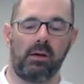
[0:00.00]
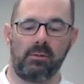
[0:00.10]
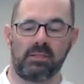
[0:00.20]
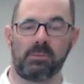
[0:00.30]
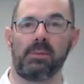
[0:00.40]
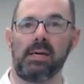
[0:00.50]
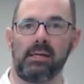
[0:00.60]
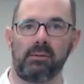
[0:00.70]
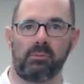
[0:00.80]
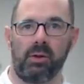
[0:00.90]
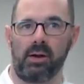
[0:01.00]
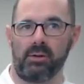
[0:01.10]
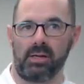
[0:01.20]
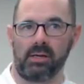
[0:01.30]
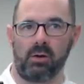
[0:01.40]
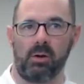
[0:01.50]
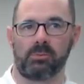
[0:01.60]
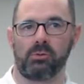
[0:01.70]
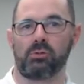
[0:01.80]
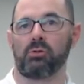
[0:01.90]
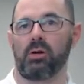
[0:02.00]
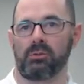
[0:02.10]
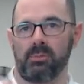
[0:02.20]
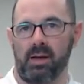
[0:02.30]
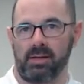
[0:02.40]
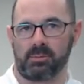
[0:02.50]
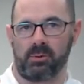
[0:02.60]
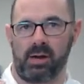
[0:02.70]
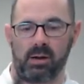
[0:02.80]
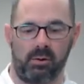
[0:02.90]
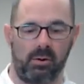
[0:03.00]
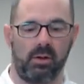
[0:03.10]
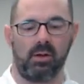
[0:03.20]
speed, where you can go up to 200 miles per hour